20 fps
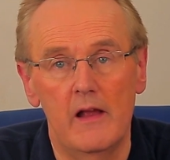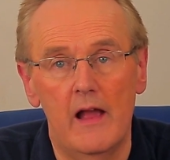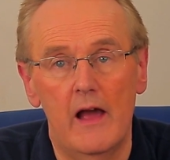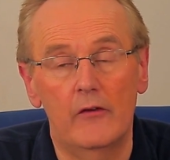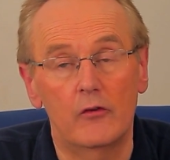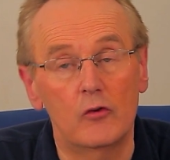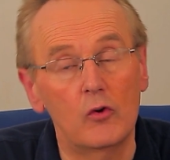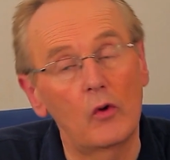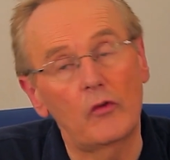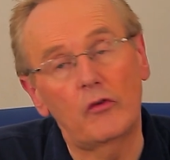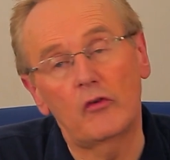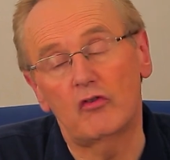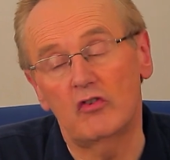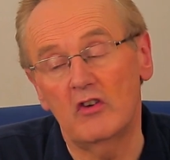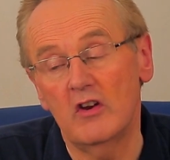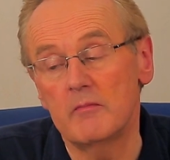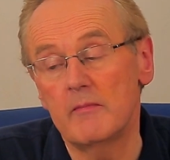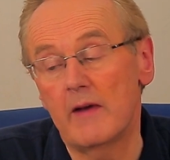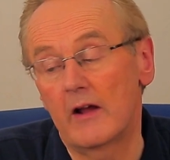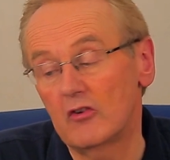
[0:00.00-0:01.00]
And of course, the
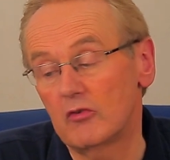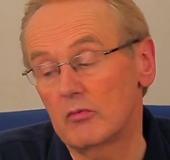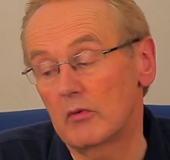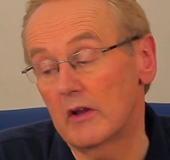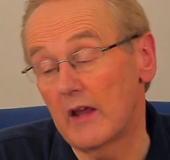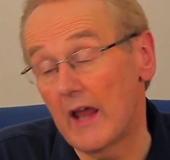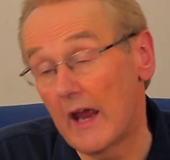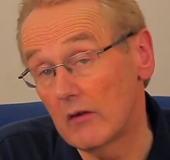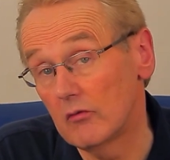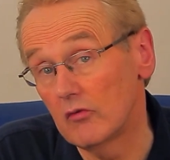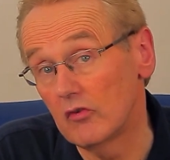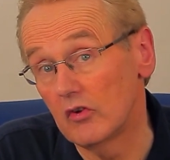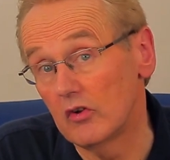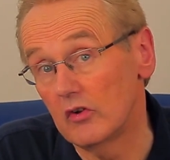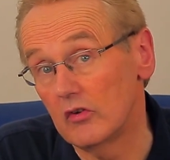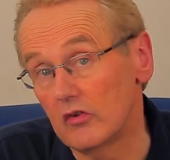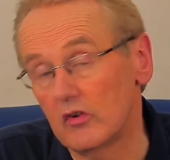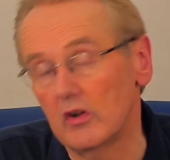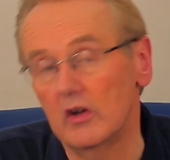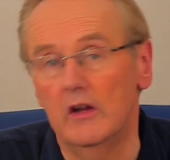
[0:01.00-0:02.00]
strategic management
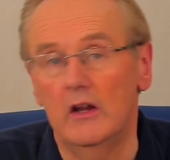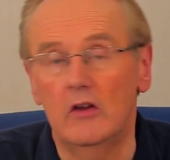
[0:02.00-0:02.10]
accountant